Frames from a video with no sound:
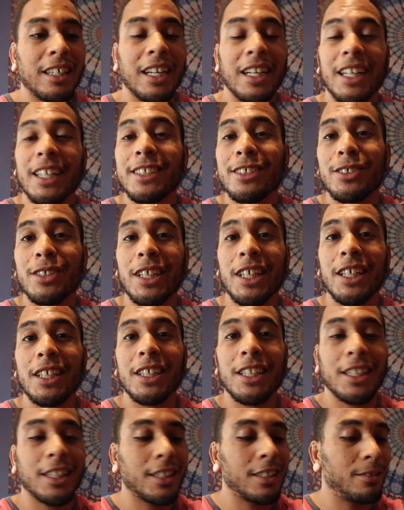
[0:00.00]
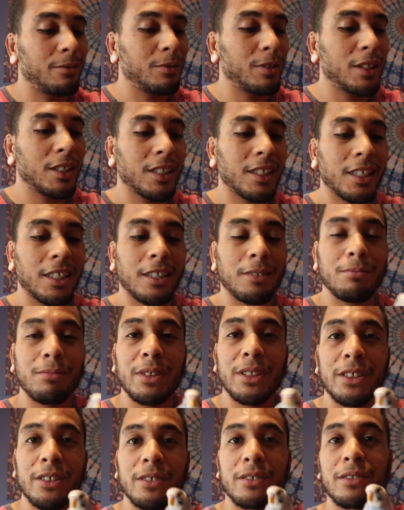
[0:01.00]
I got training. I got work. I got a
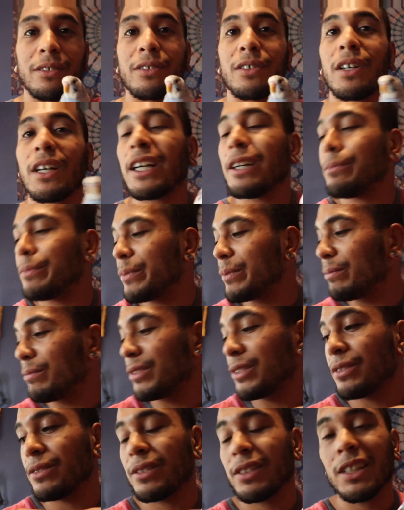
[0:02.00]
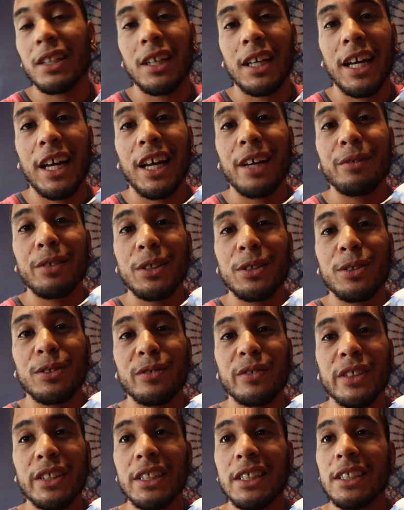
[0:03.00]
bunch of crap. You know, I got Havoc
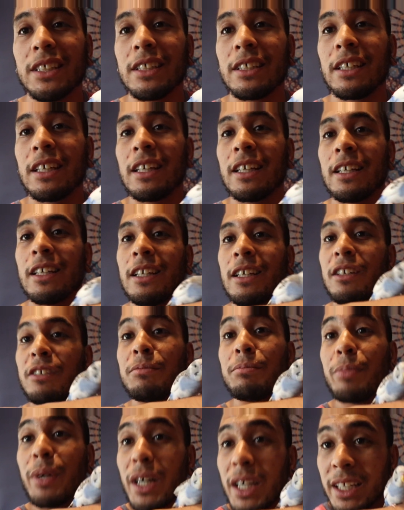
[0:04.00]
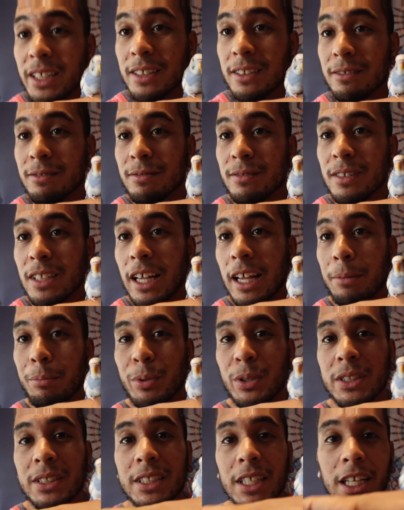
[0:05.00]
over here. But I
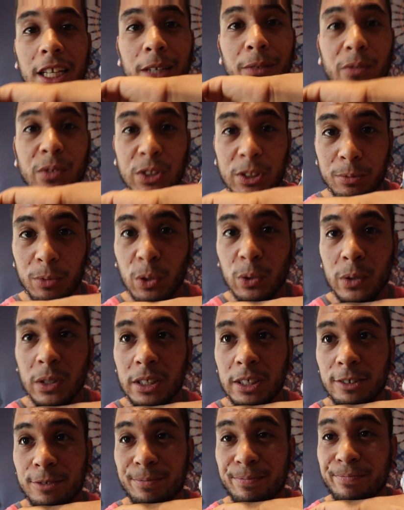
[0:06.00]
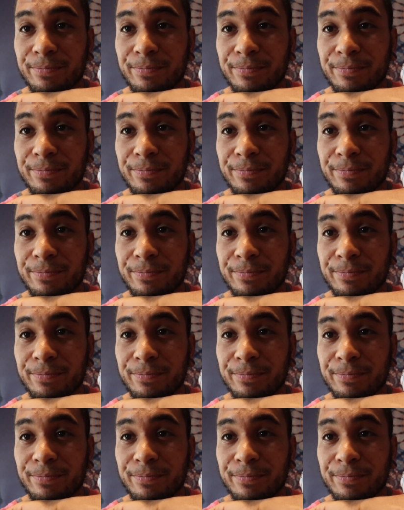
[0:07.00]
put time for Smokey